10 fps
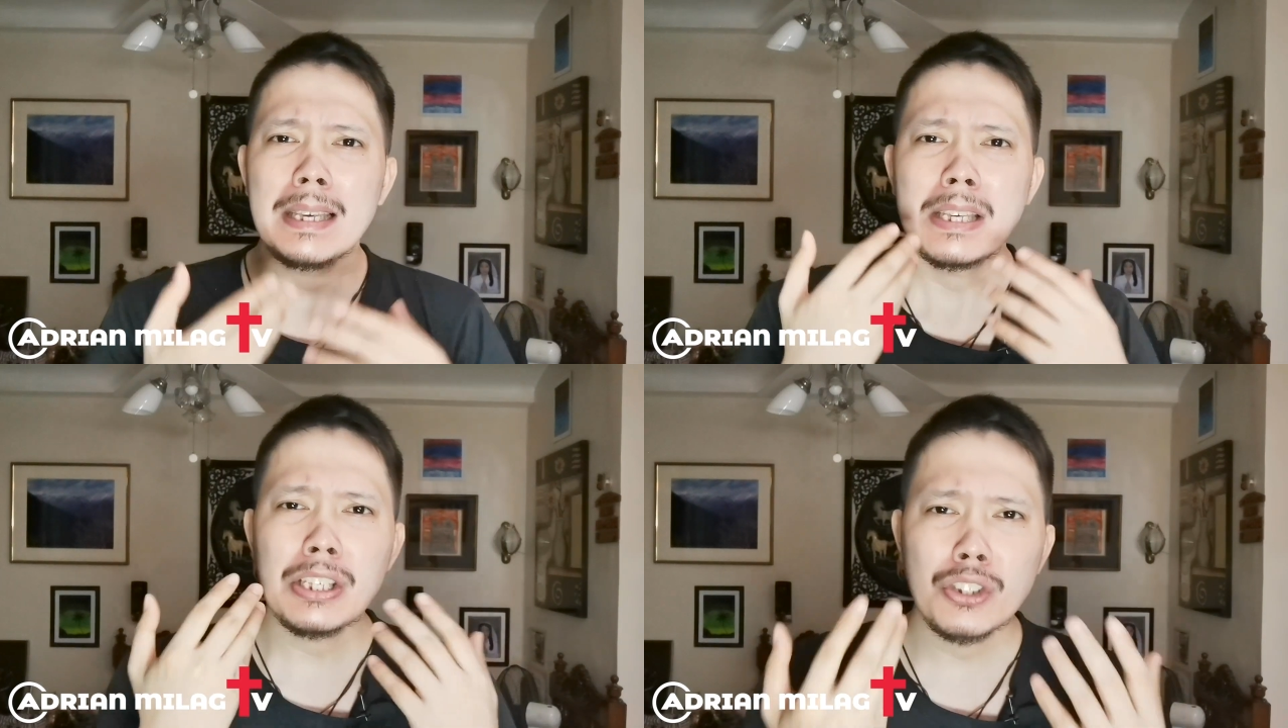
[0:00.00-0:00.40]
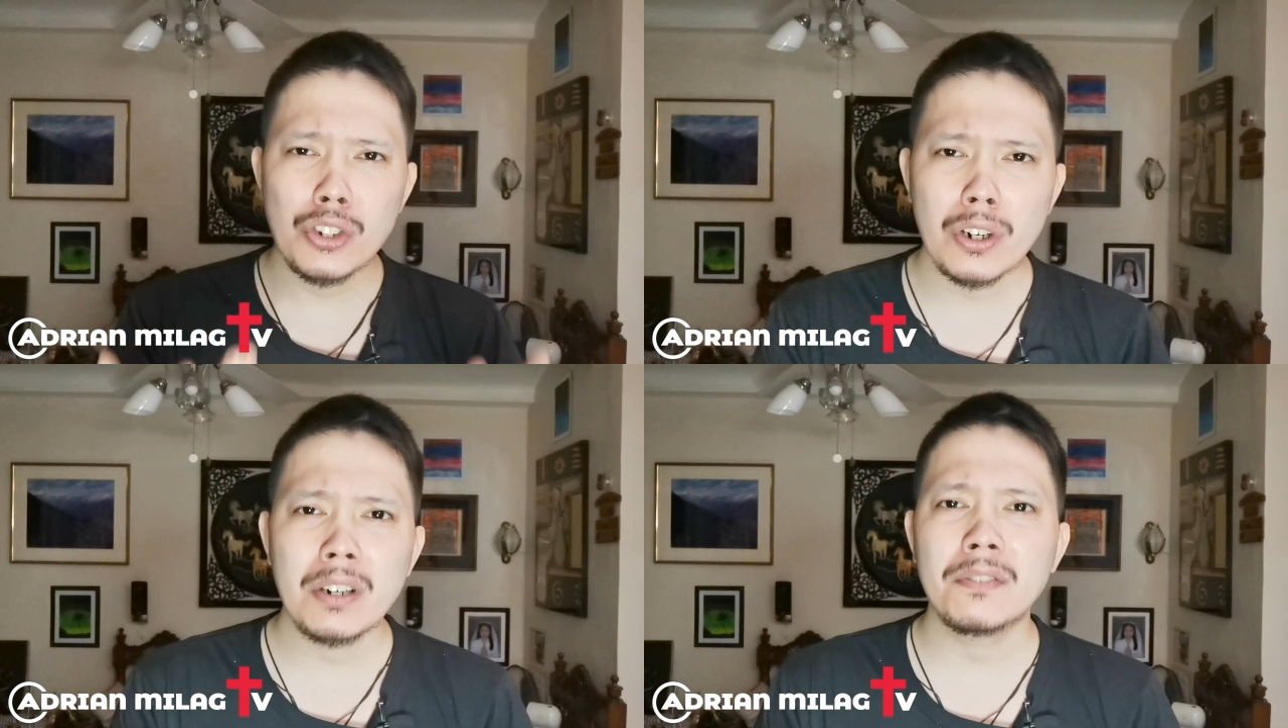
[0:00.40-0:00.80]
He
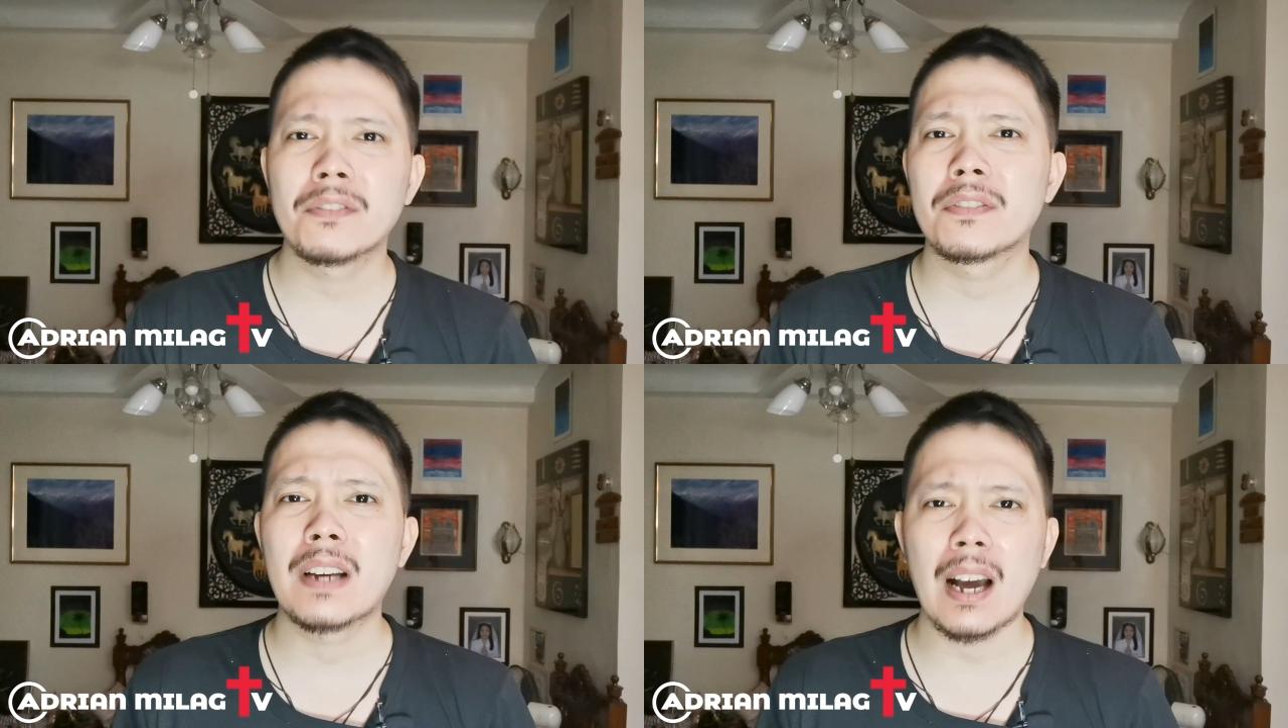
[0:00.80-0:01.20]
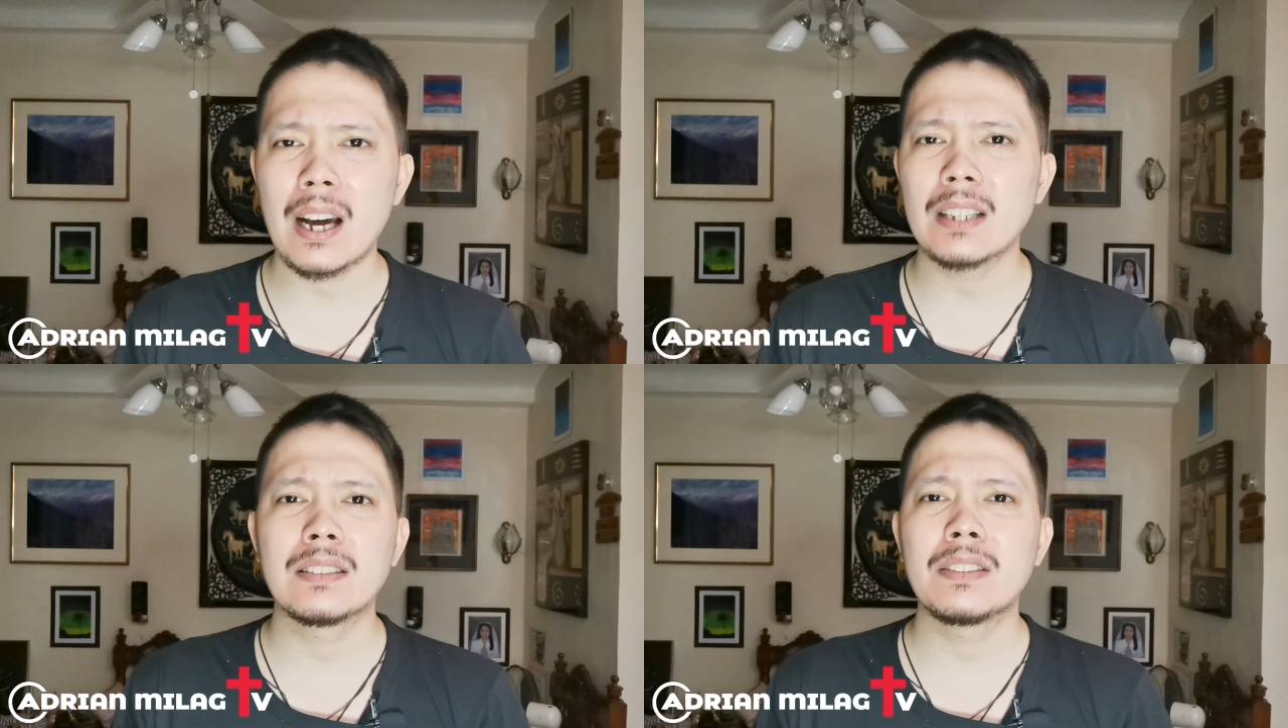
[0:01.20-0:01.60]
served
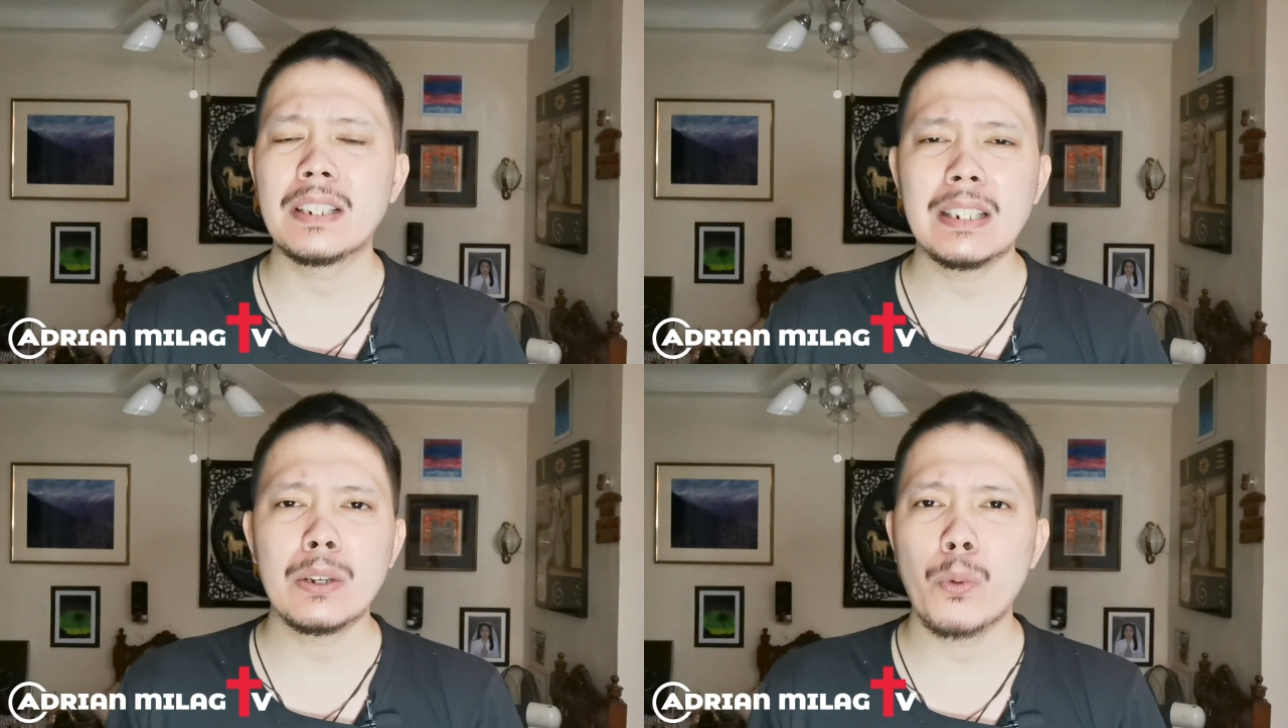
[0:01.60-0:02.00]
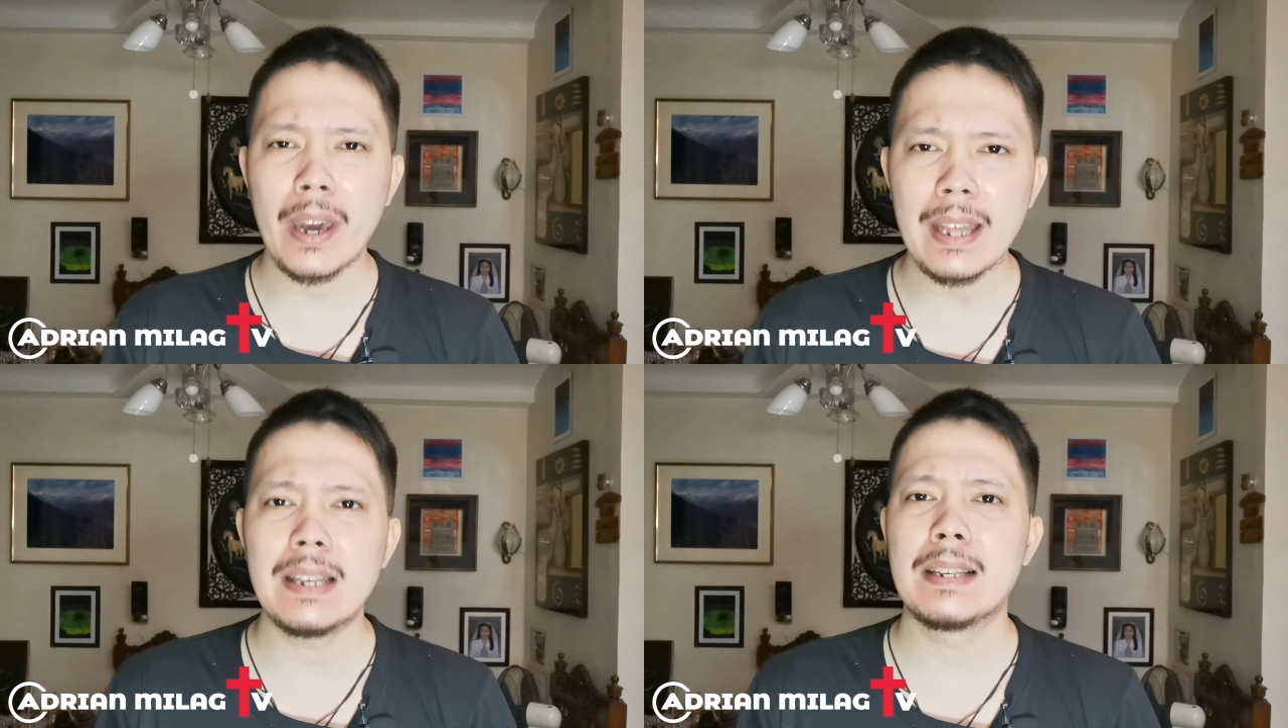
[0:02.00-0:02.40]
God really
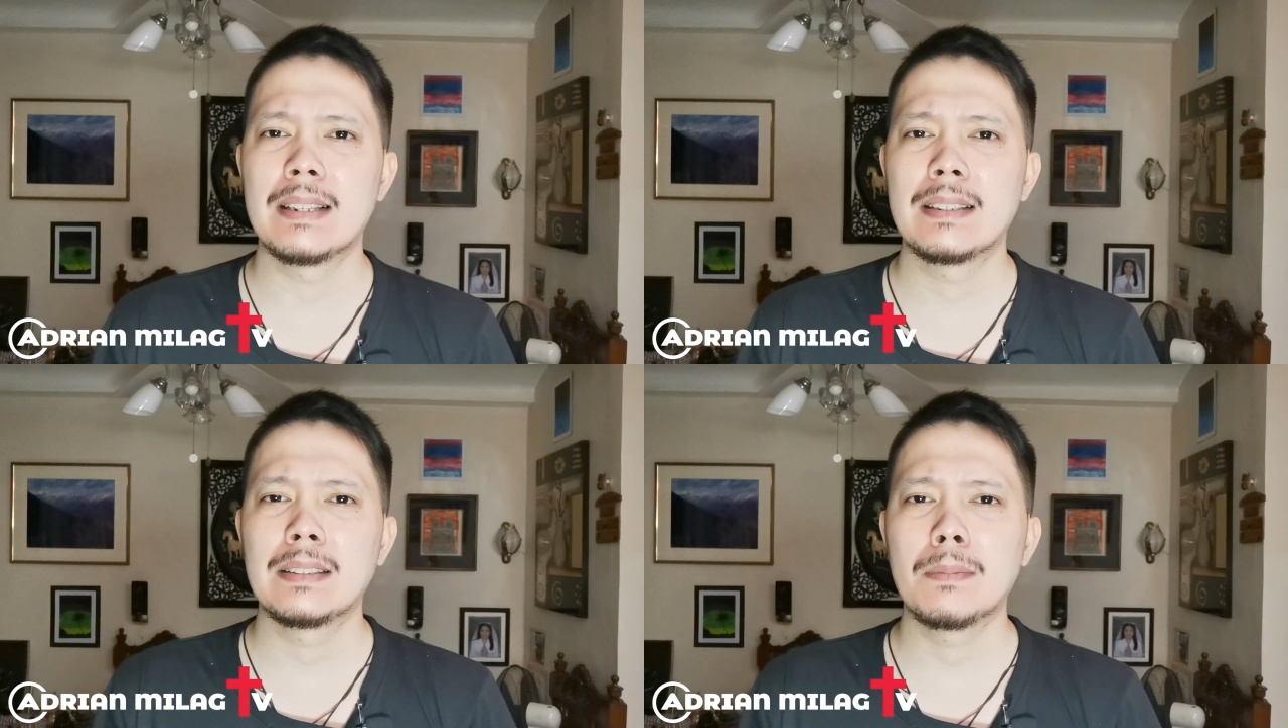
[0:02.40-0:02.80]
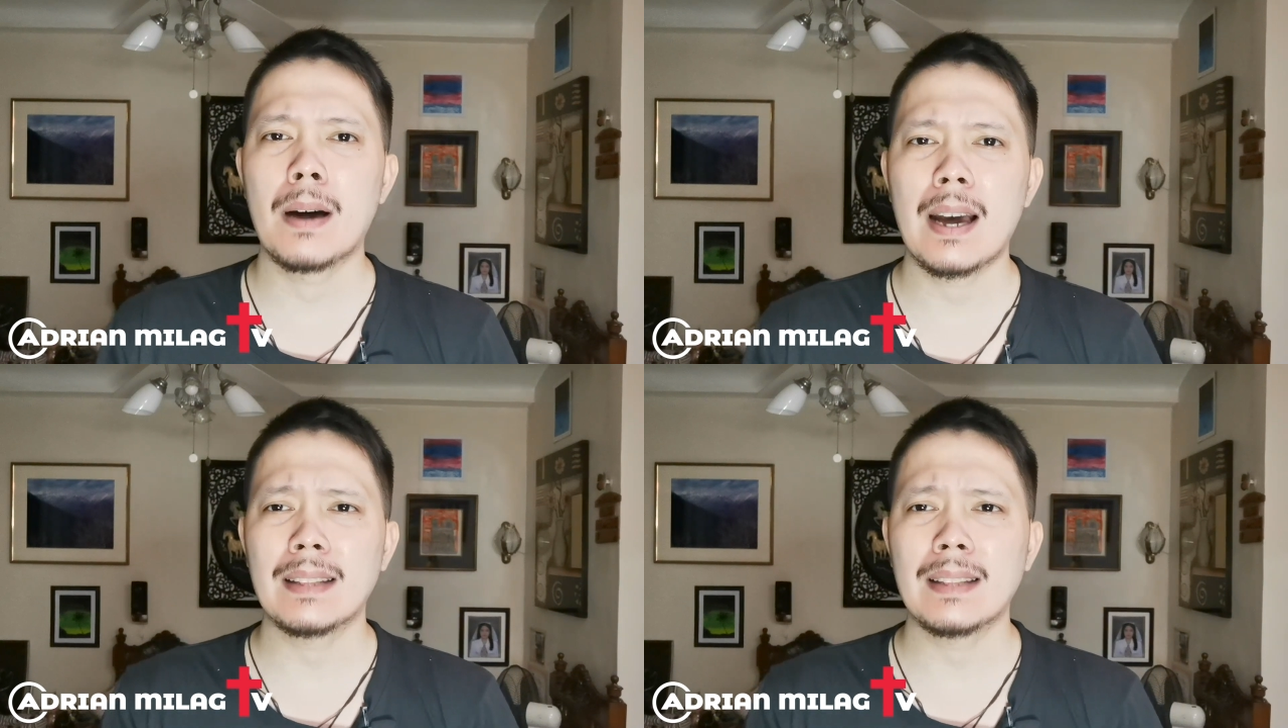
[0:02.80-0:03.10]
well, di ba?